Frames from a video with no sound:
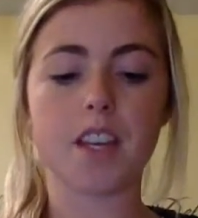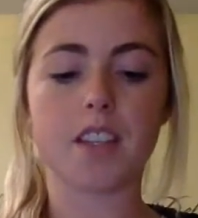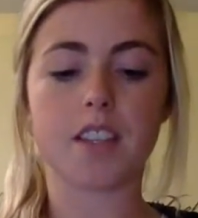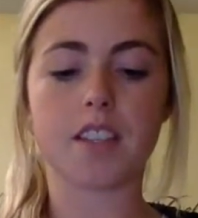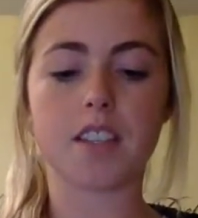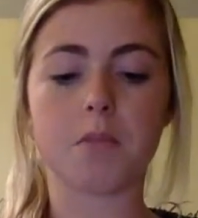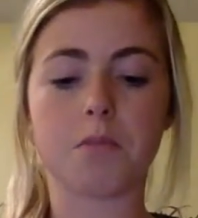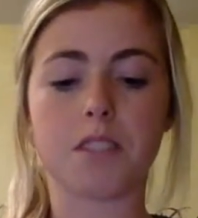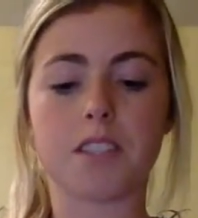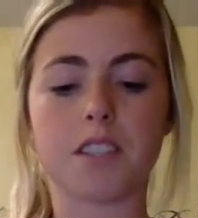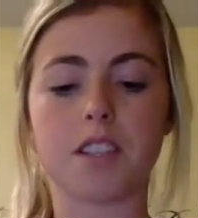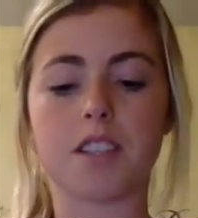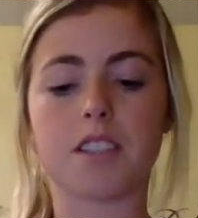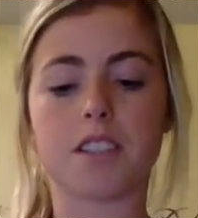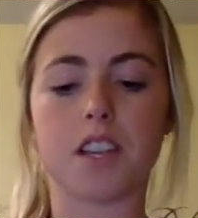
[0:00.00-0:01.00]
this completes
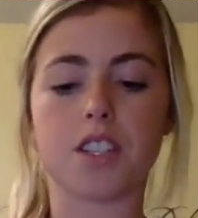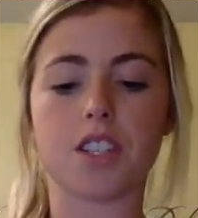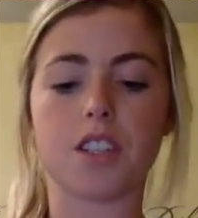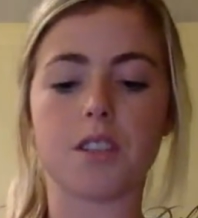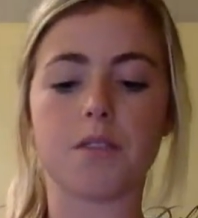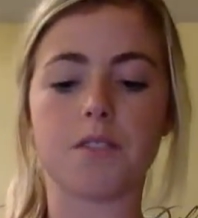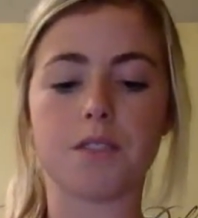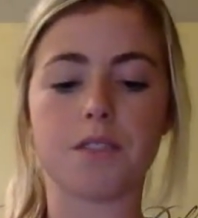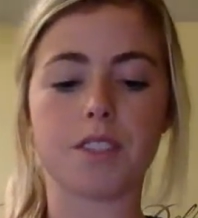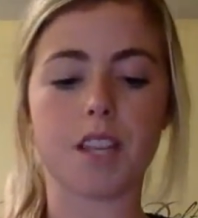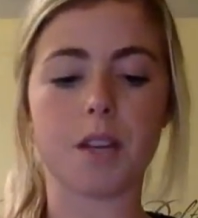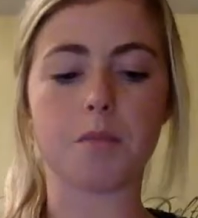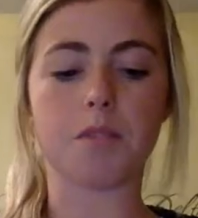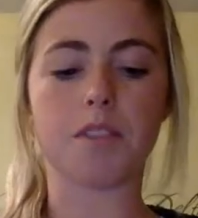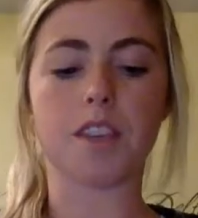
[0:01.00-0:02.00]
our discussion of different
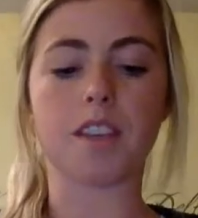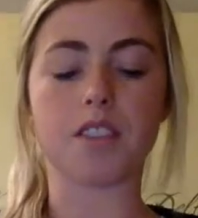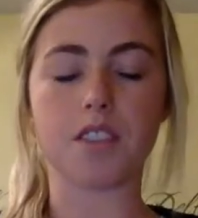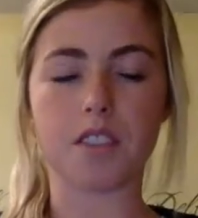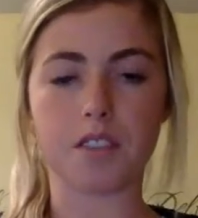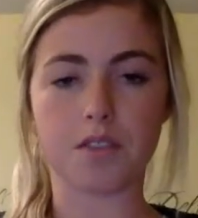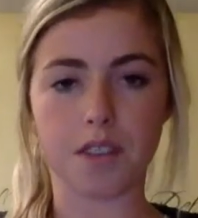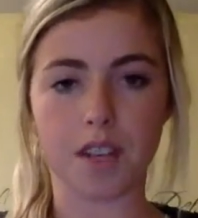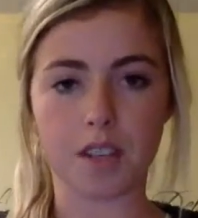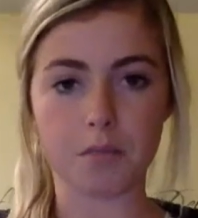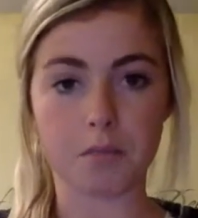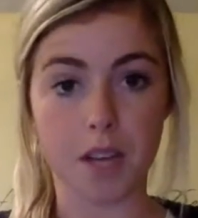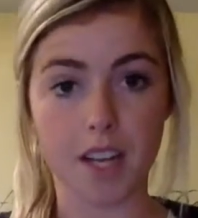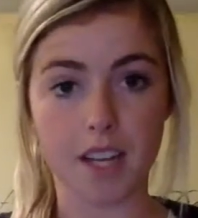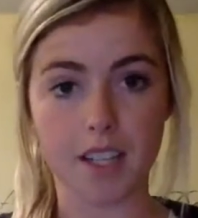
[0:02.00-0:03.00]
types of cancers found
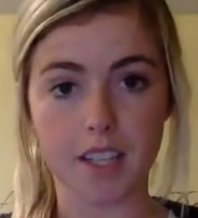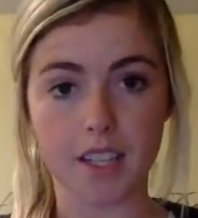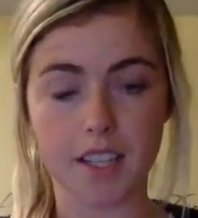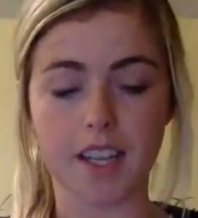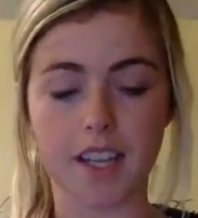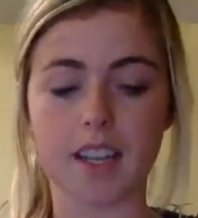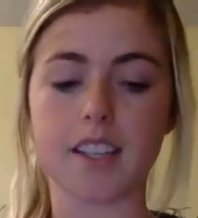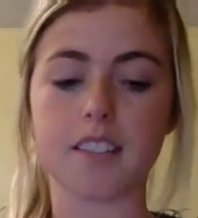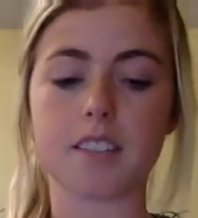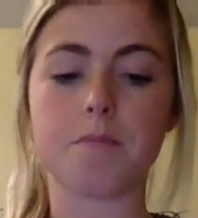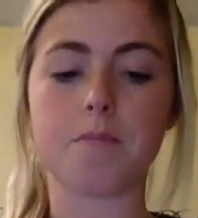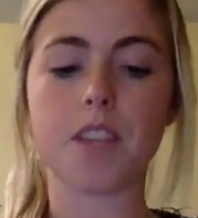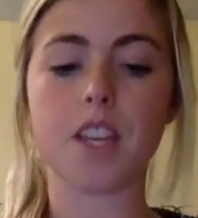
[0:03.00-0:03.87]
by canines.